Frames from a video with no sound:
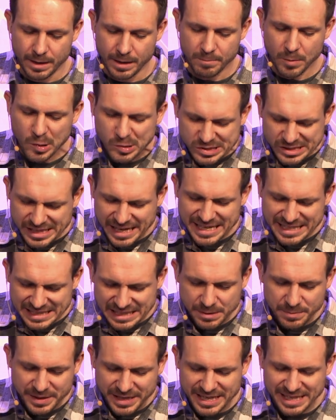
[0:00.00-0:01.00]
Most
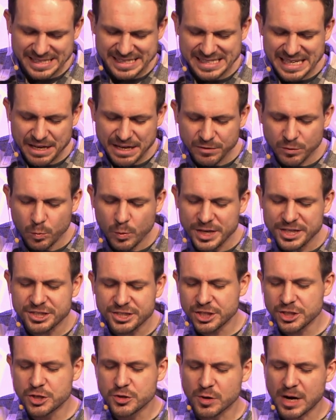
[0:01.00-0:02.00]
likely because David
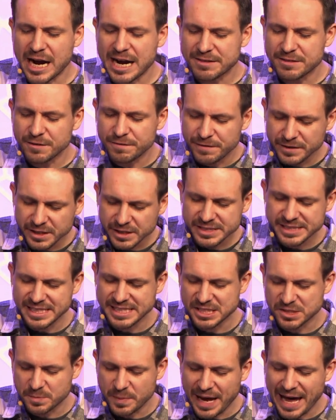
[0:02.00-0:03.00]
wished to drive the
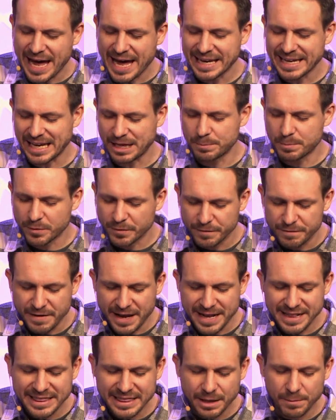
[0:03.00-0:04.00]
Philistines back and
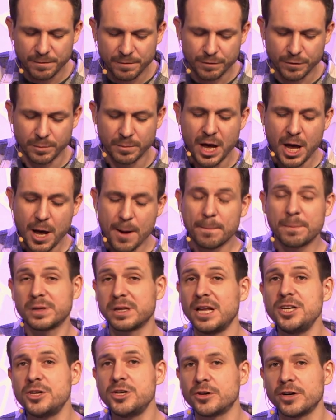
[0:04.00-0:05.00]
prevent them from
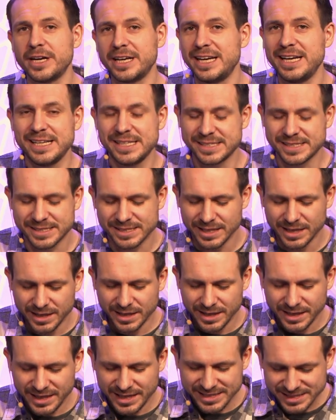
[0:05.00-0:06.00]
plundering
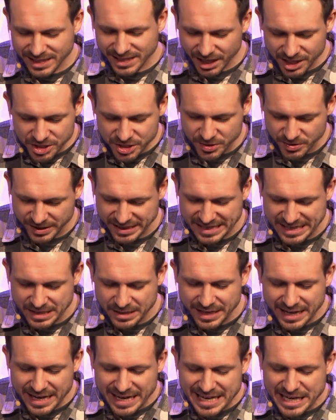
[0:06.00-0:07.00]
his country,
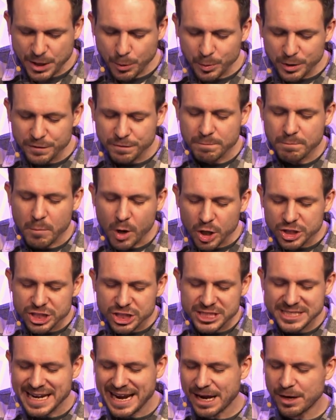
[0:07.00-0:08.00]
he would have
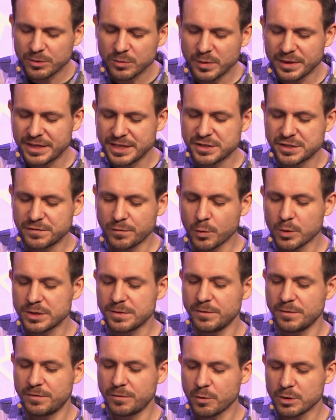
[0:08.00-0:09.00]
marched down with his
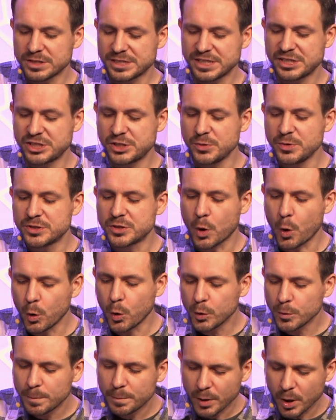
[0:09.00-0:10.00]
forces to his
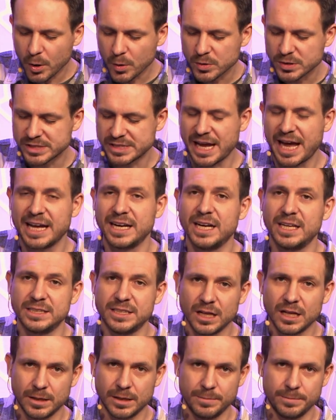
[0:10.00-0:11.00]
old post at
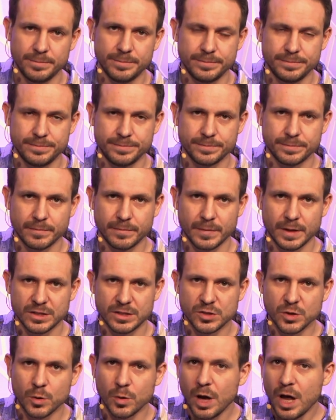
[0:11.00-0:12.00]
Adullam.
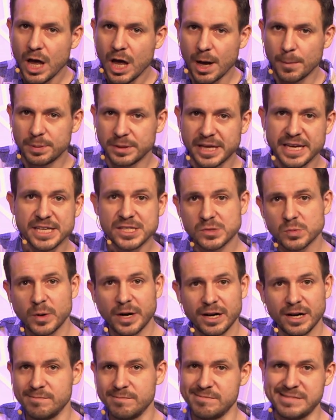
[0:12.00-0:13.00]
So a place
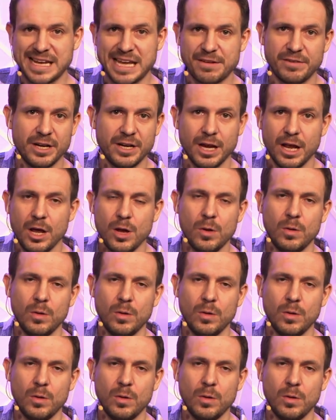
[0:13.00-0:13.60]
where David